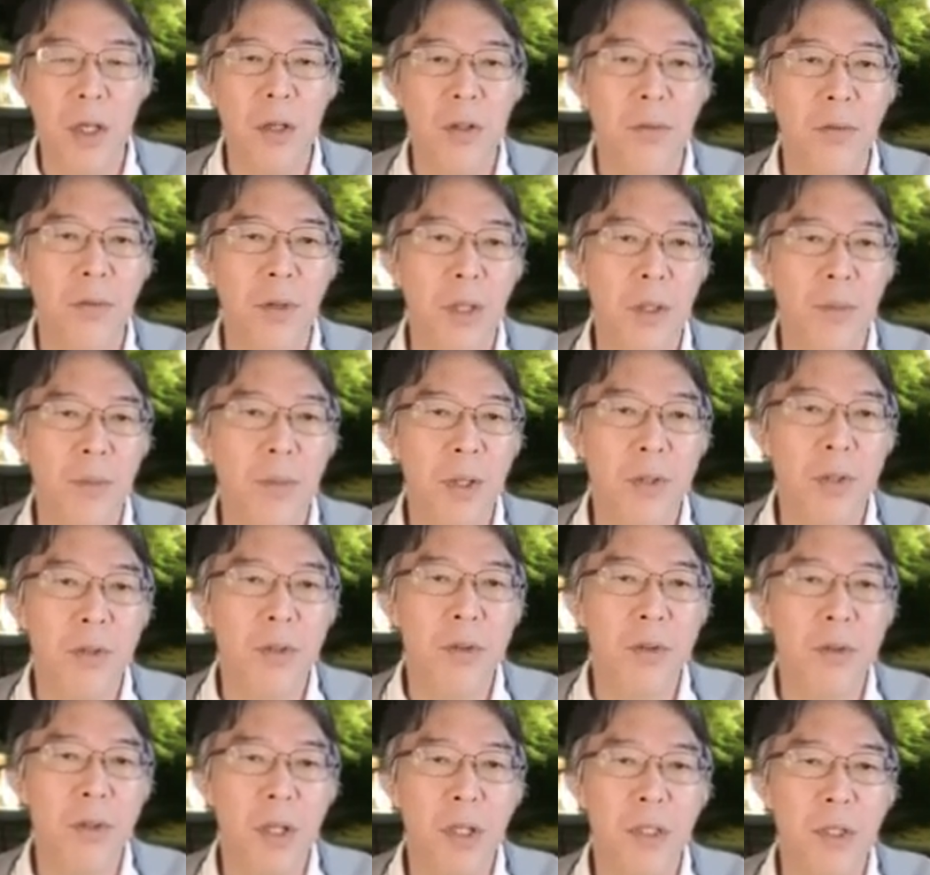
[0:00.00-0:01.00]
relevant
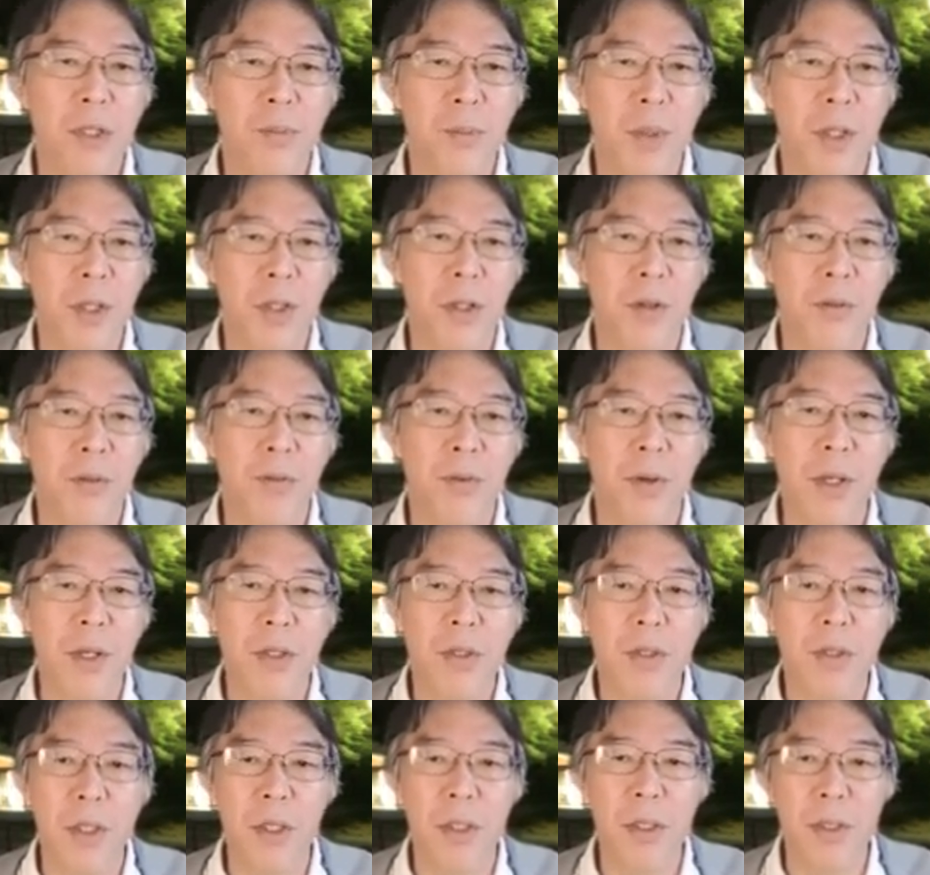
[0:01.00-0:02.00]
to the SPT
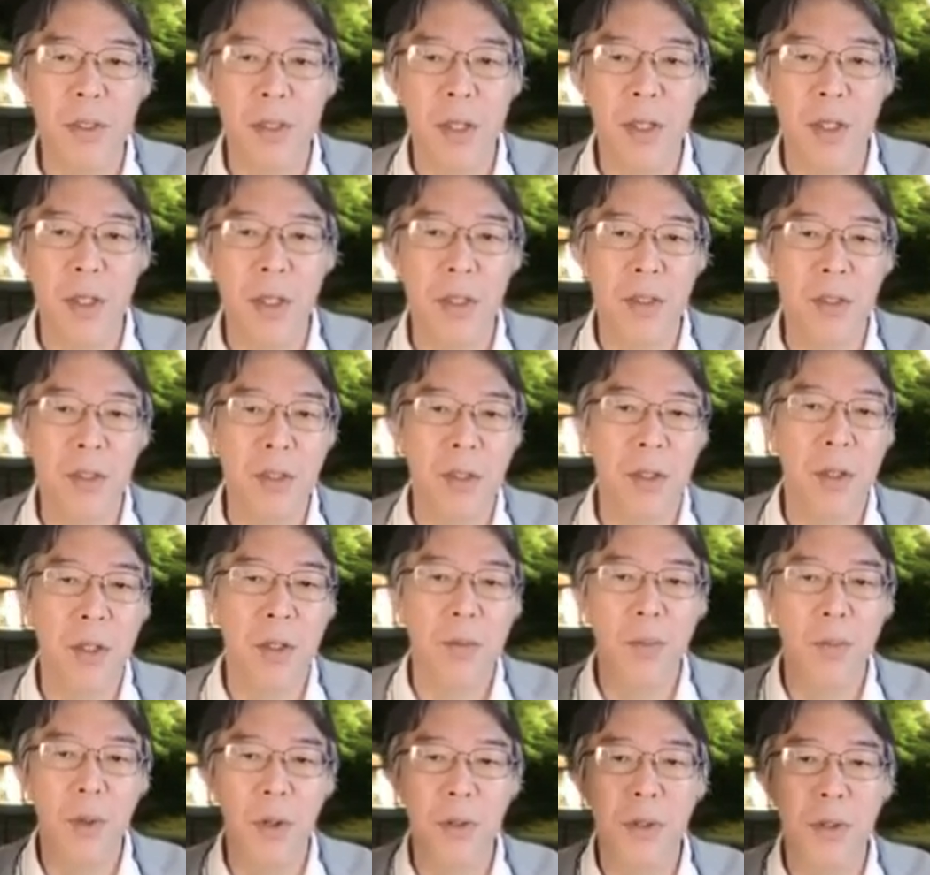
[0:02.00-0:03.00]
phases, that is
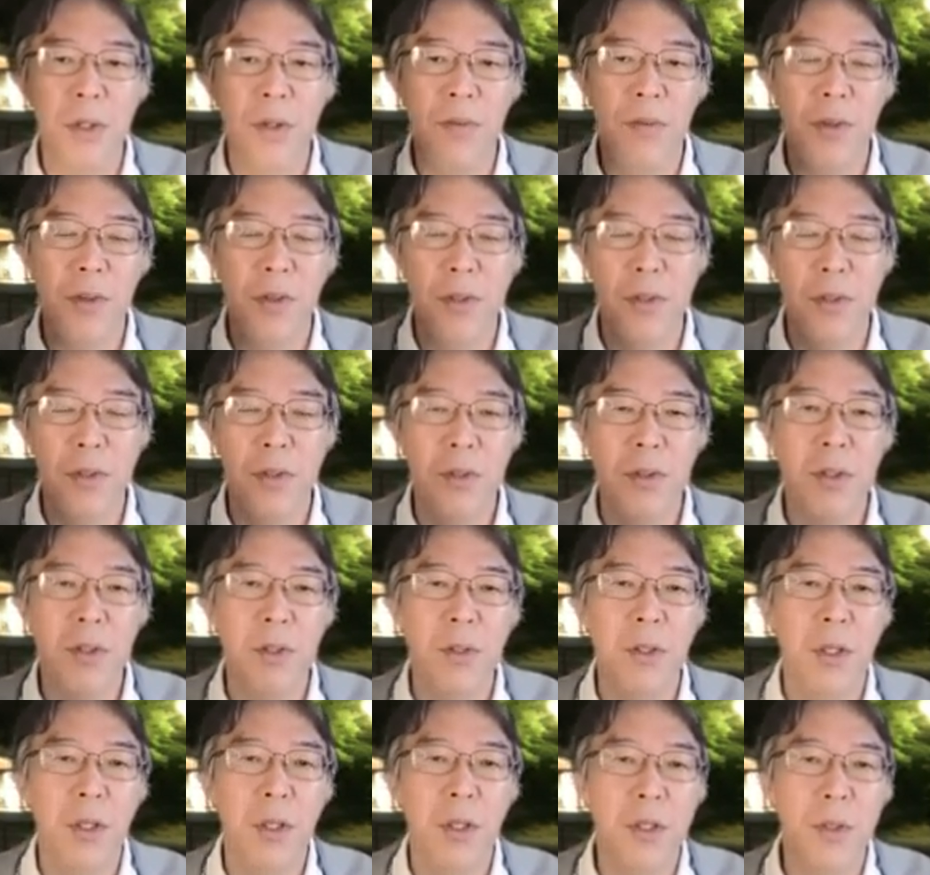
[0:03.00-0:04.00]
bond inversion
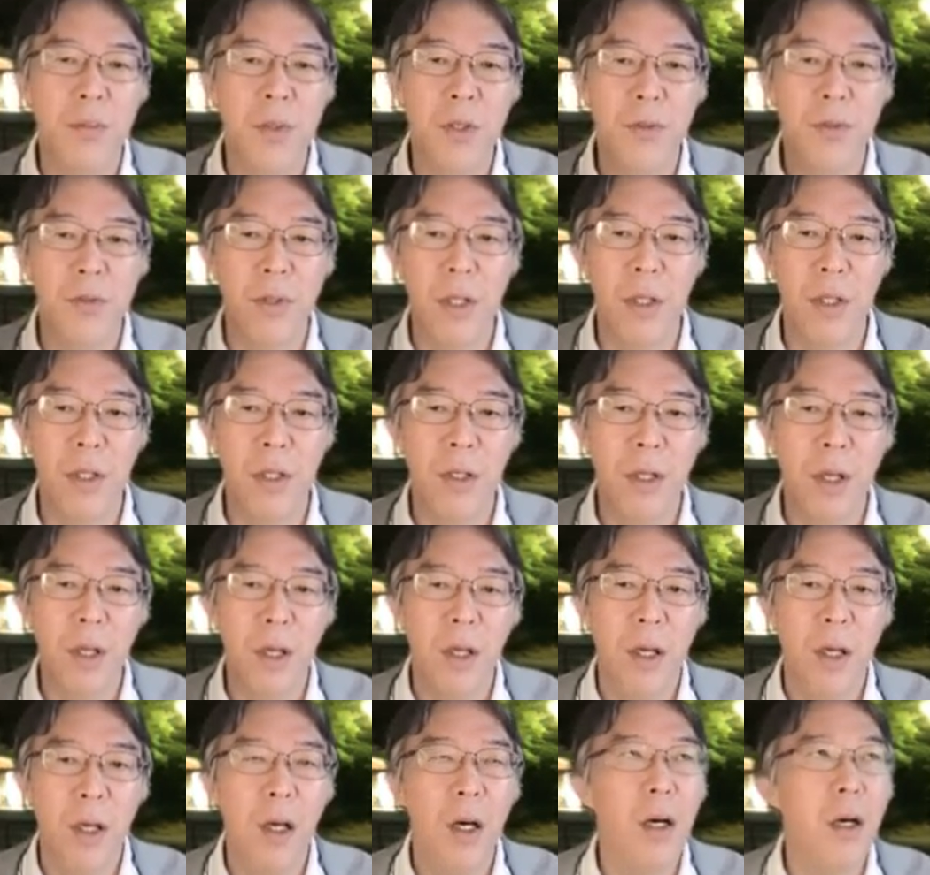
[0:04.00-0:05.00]
symmetry
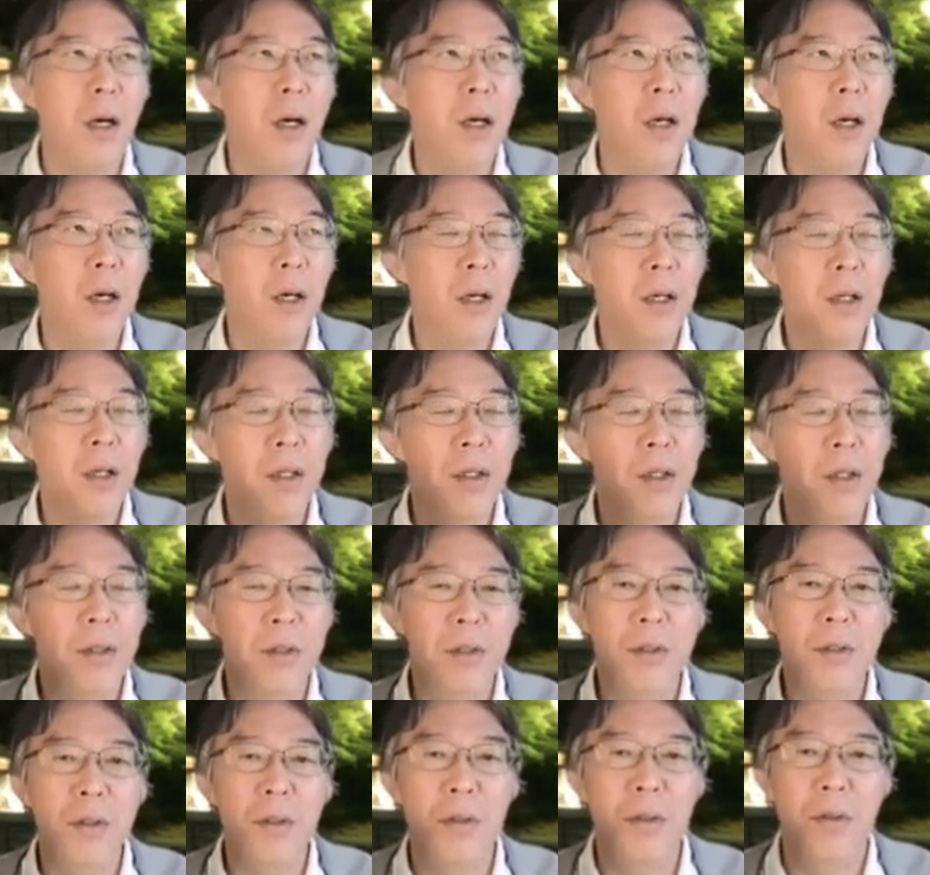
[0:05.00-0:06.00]

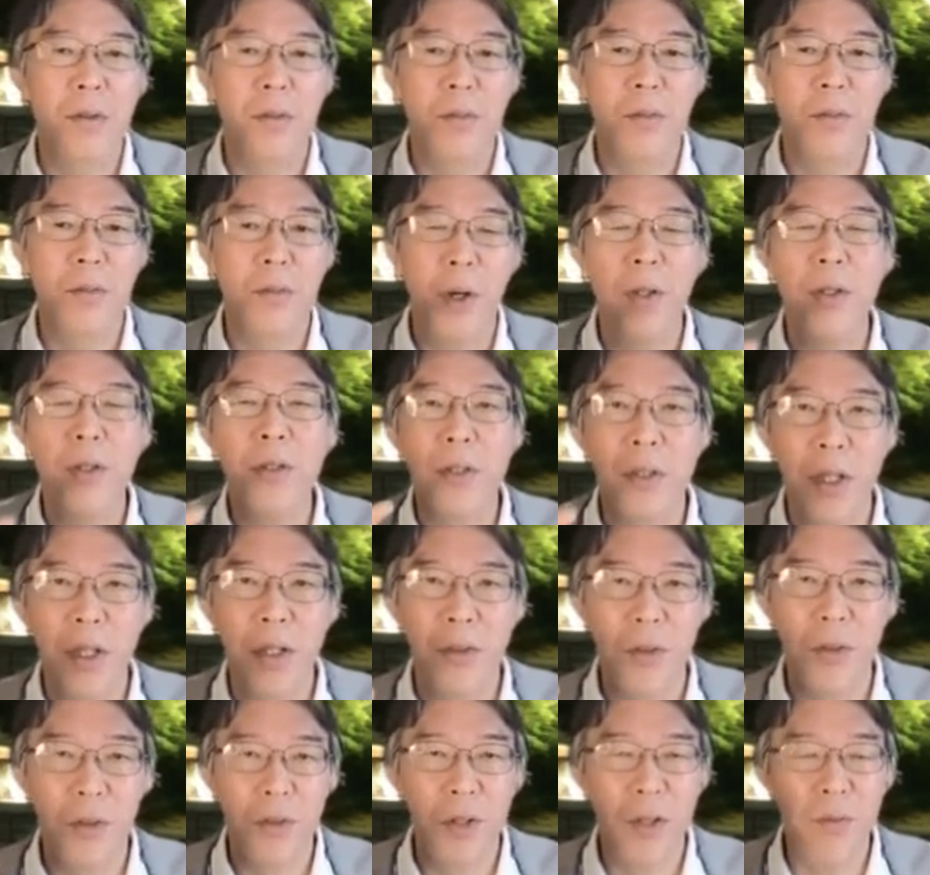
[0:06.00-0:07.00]
and
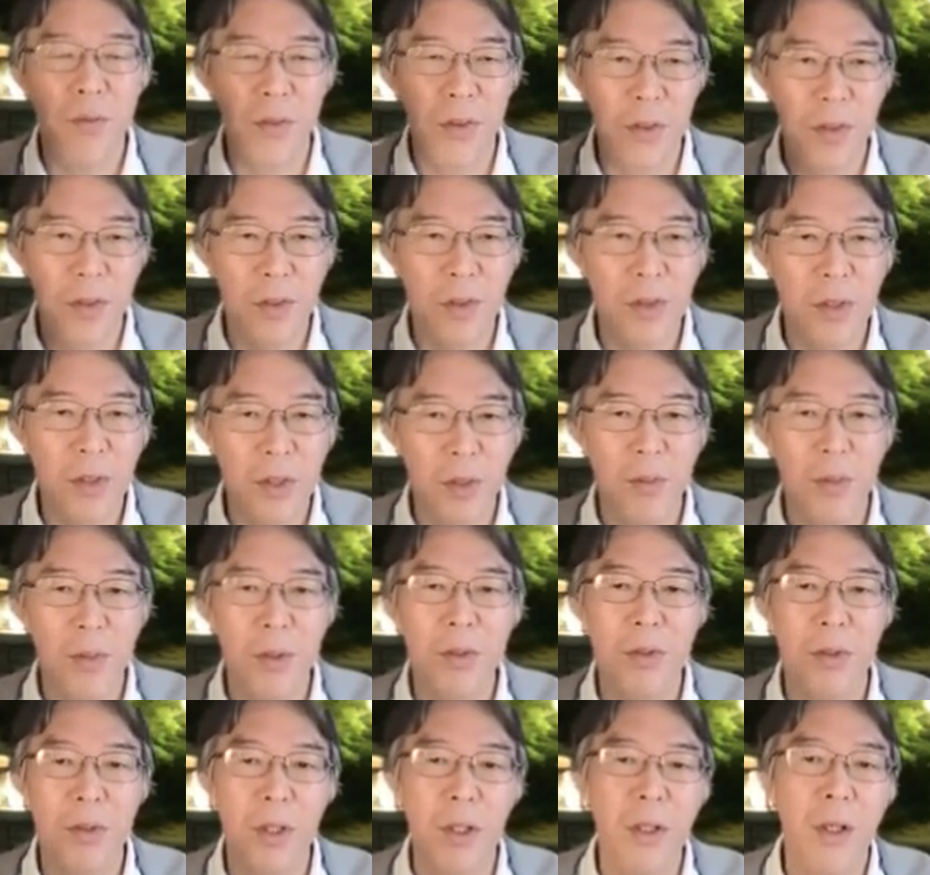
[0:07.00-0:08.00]
bond-centered inversion
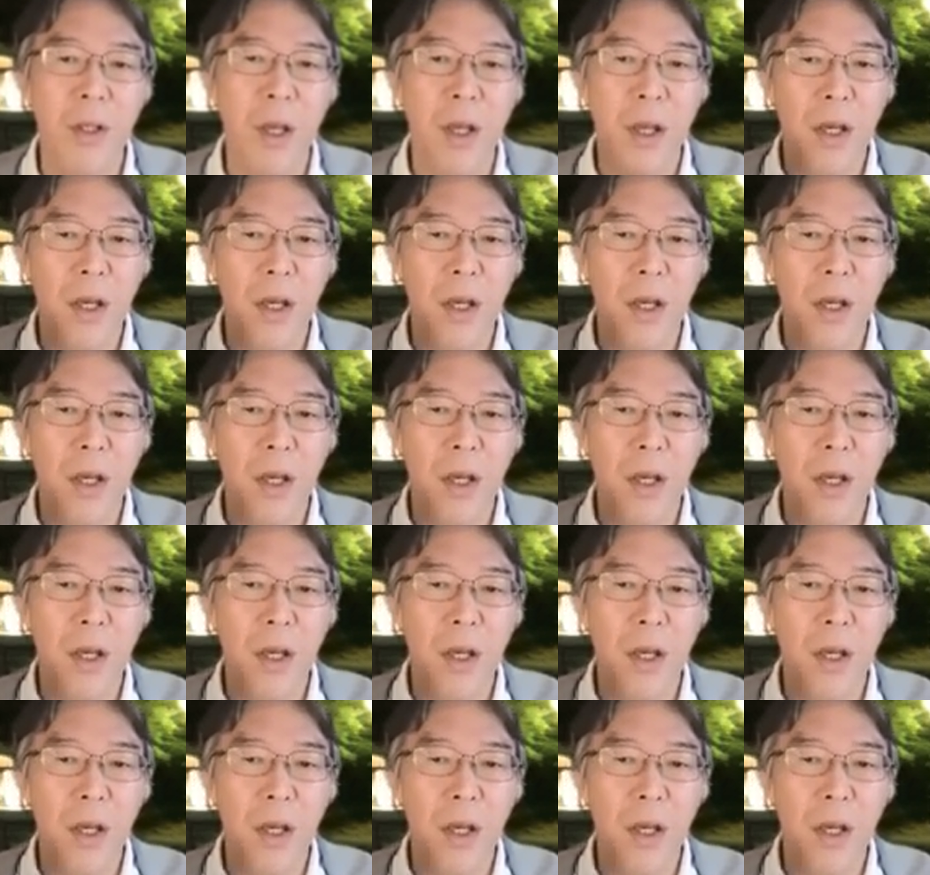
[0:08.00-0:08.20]
symmetry,